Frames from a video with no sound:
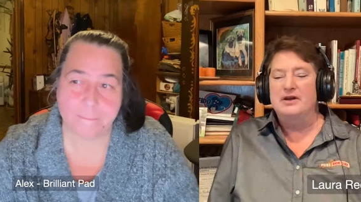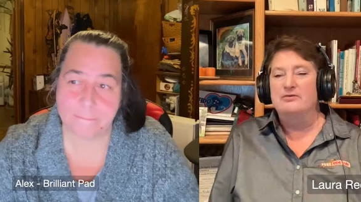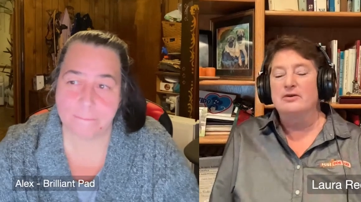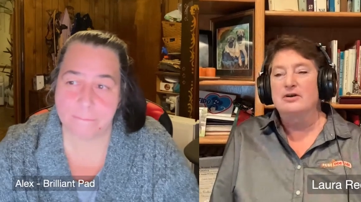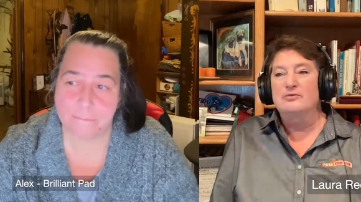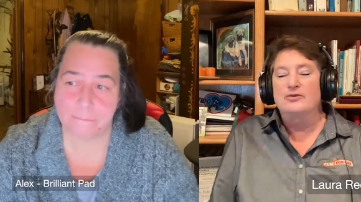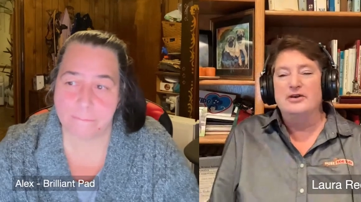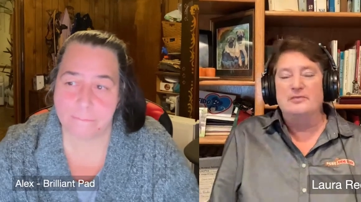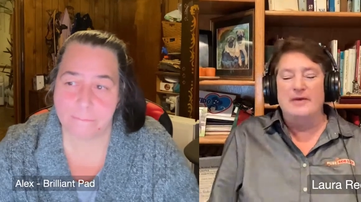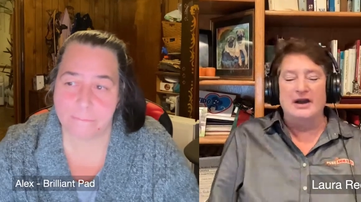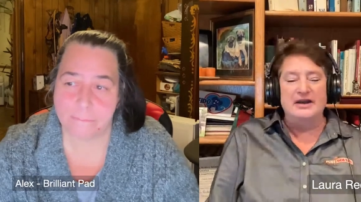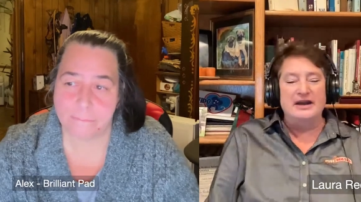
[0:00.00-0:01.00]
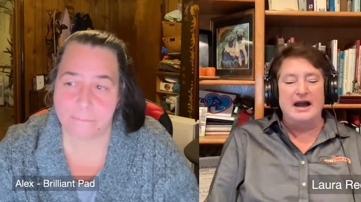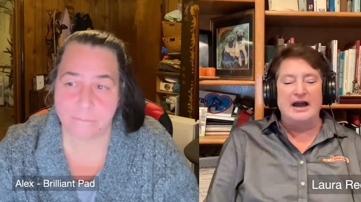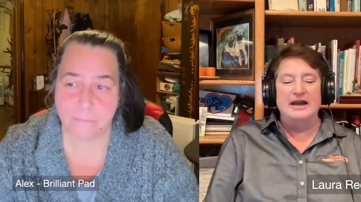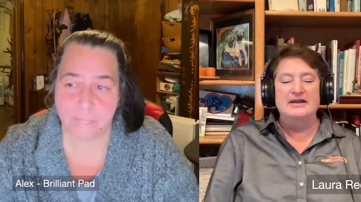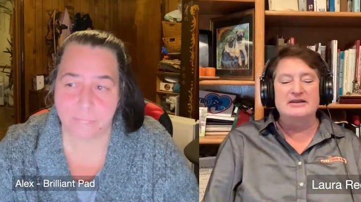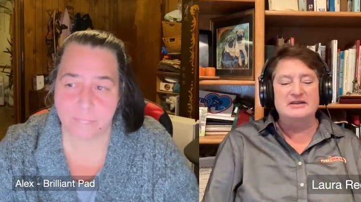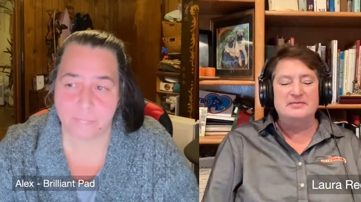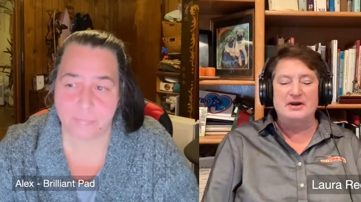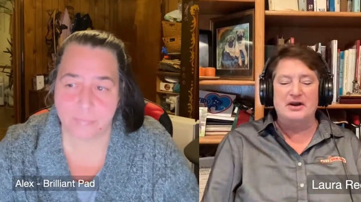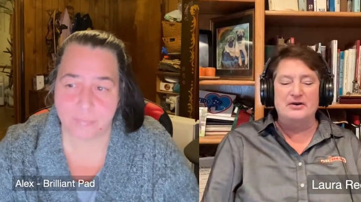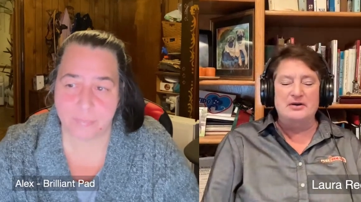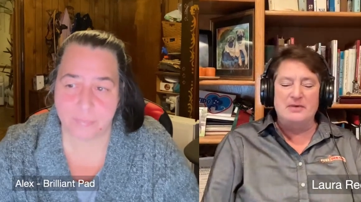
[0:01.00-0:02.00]
Speaker 1: room with my nine
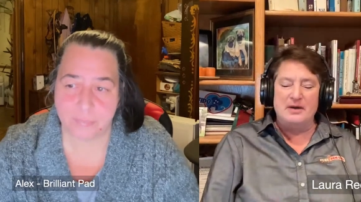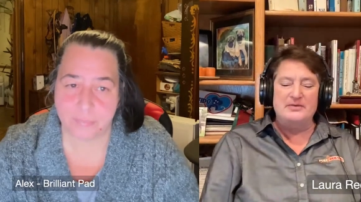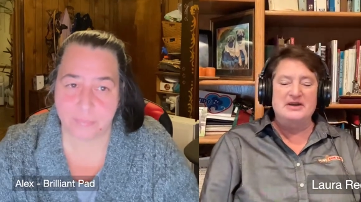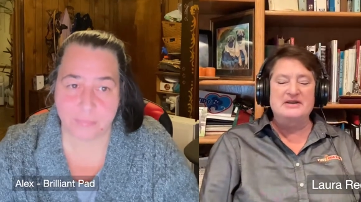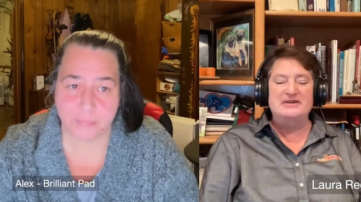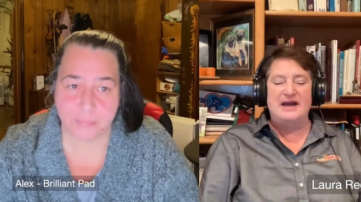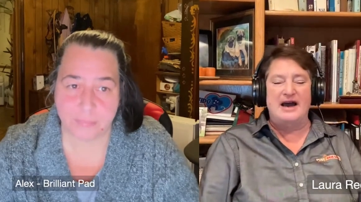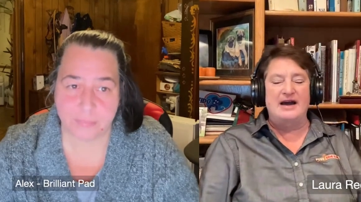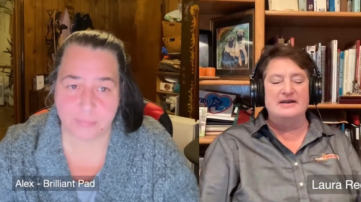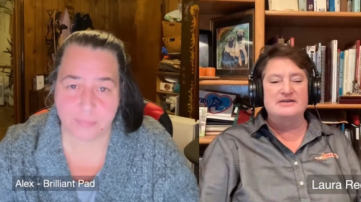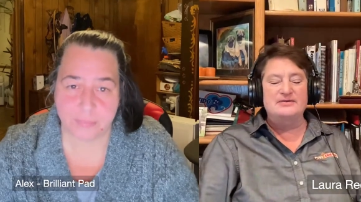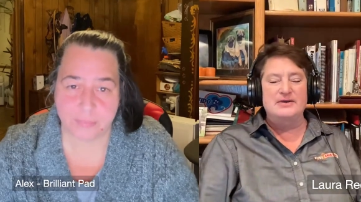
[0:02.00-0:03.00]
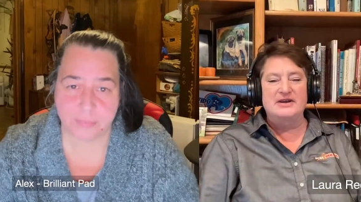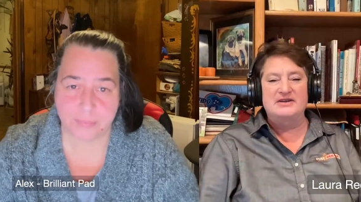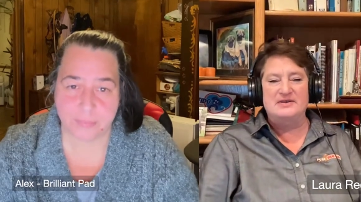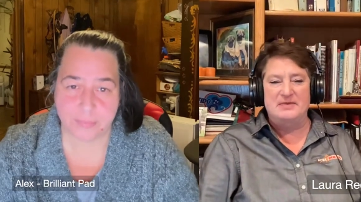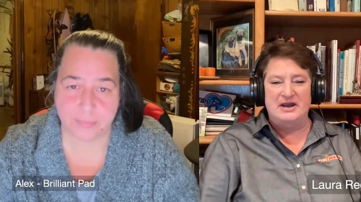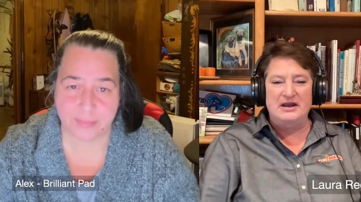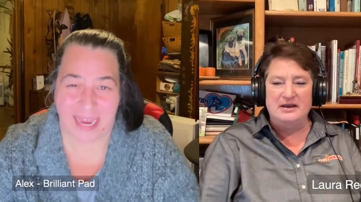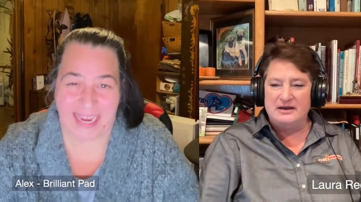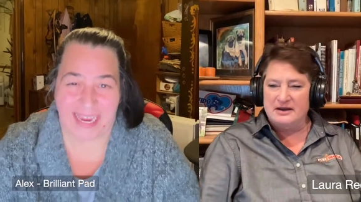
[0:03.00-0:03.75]
Spinoni puppies as we speak.